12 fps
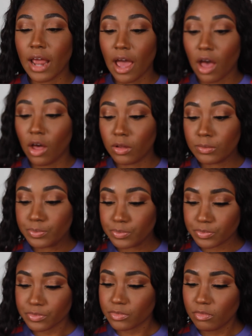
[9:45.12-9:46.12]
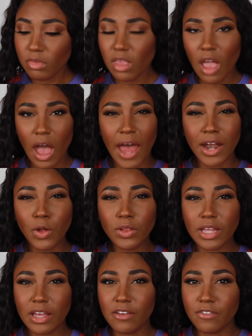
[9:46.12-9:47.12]
Now, I
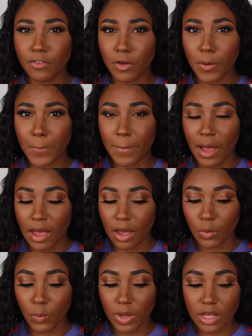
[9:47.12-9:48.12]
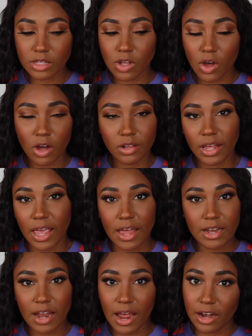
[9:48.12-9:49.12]
don't leave my wigs on like
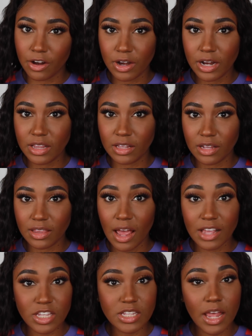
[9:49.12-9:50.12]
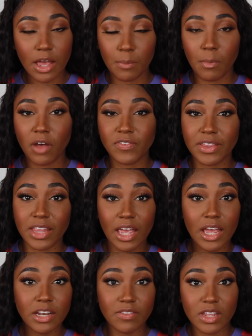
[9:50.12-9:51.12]
at night or anything like that. I just take them off at the
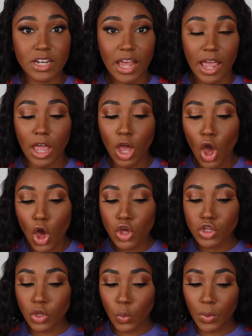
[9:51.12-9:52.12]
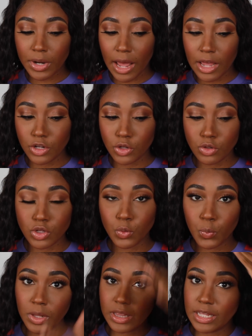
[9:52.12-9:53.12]
end of the day. So what I do to
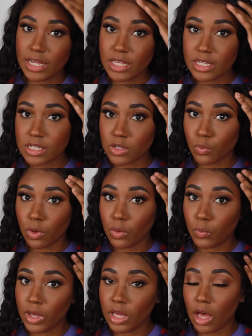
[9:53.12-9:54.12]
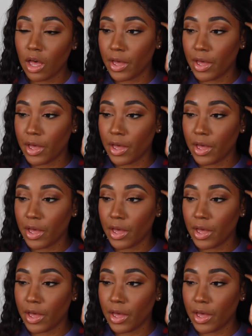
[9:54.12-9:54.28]
release what we